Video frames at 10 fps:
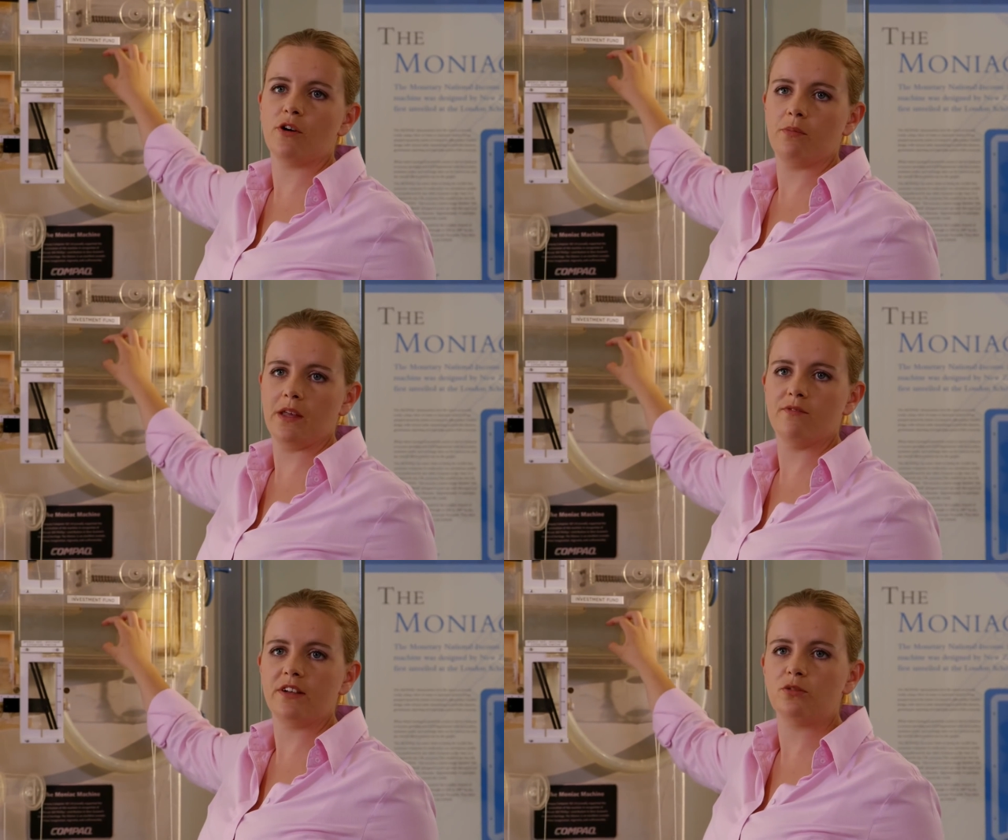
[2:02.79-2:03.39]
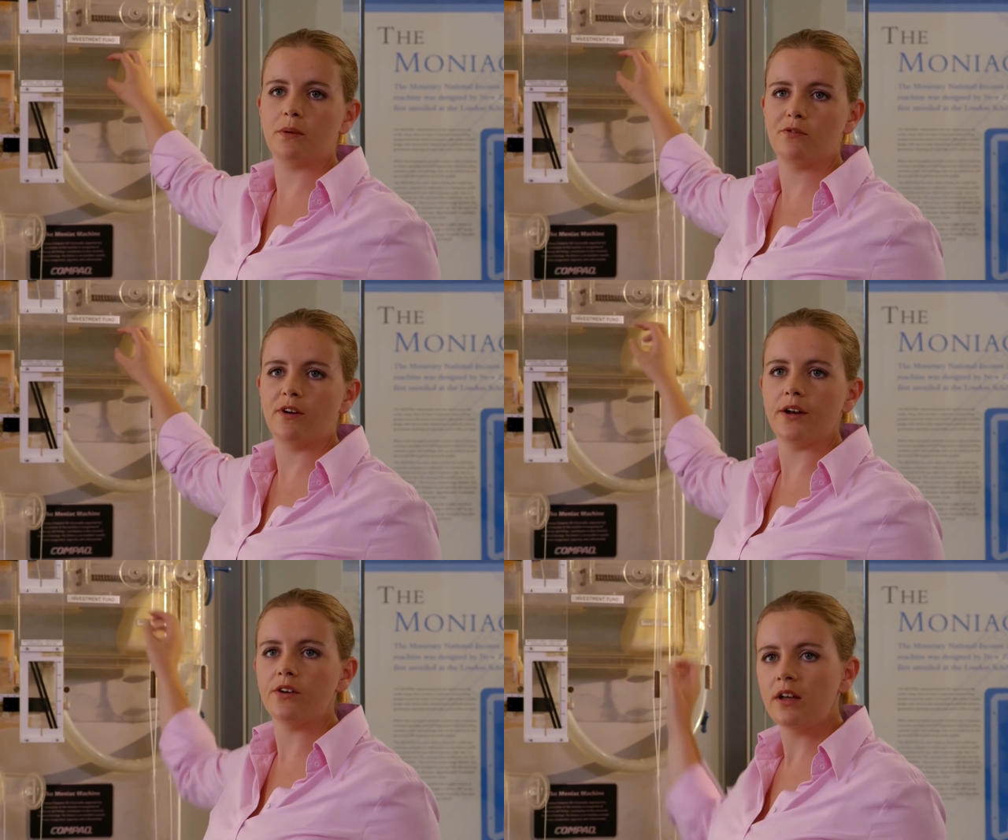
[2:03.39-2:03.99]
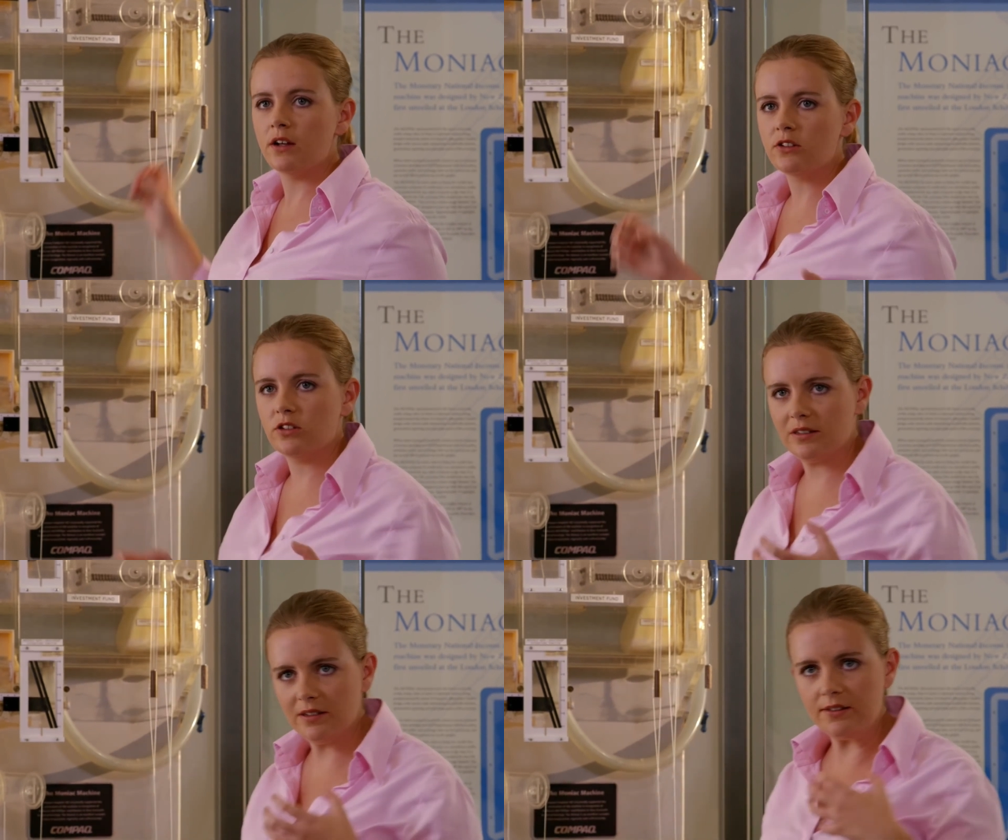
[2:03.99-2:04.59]
from the investment fund.
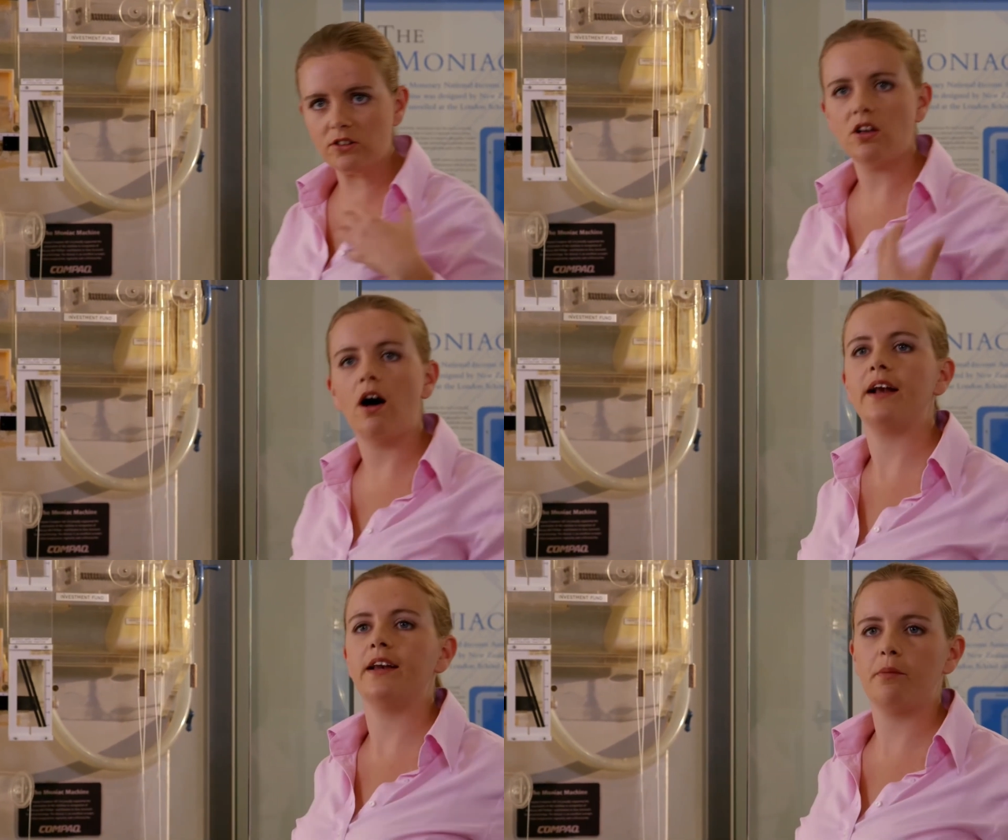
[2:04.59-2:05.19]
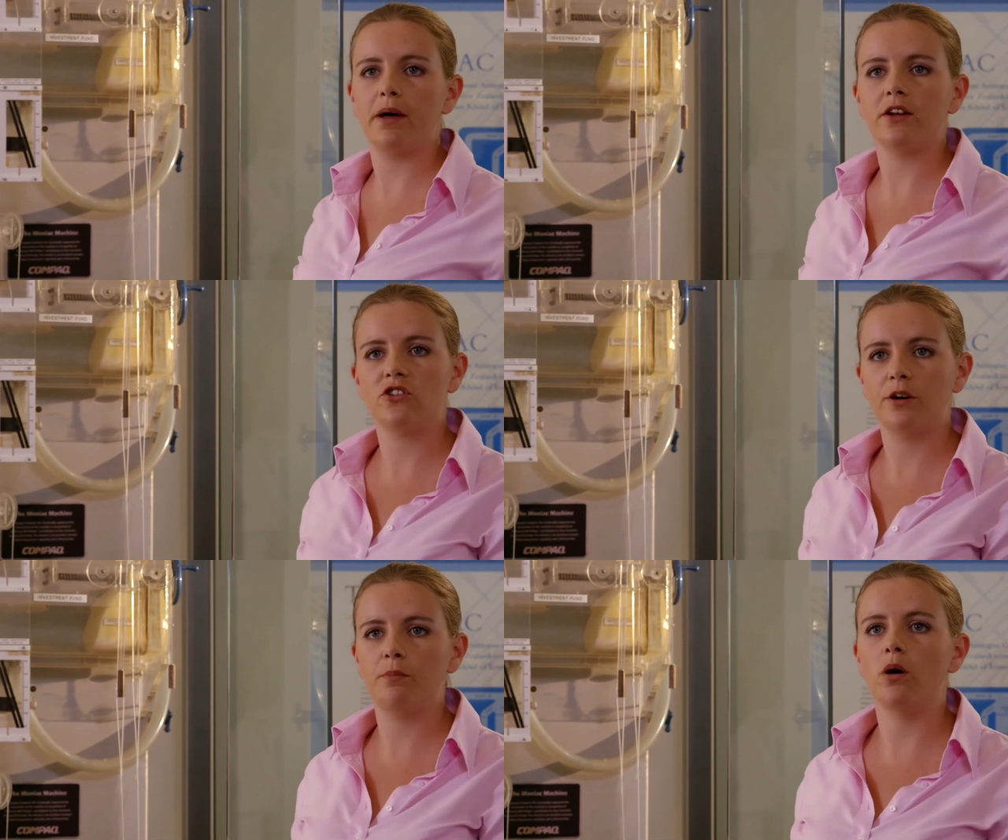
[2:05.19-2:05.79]
So this is tightening monetary